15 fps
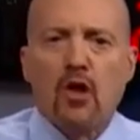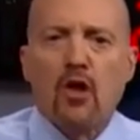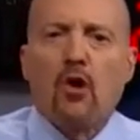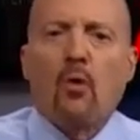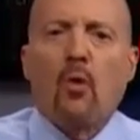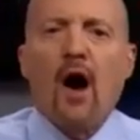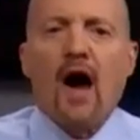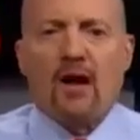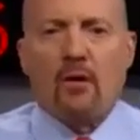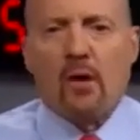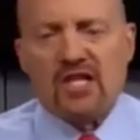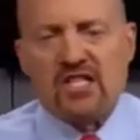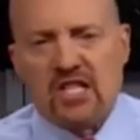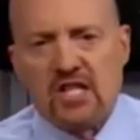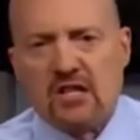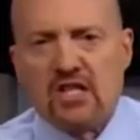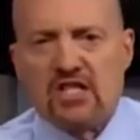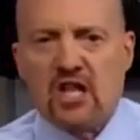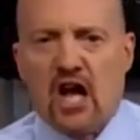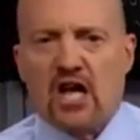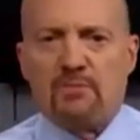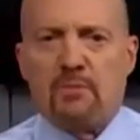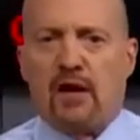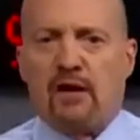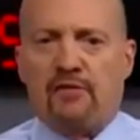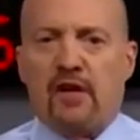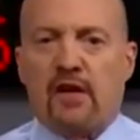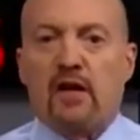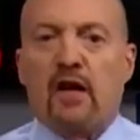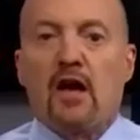Why do I see these stocks benefiting?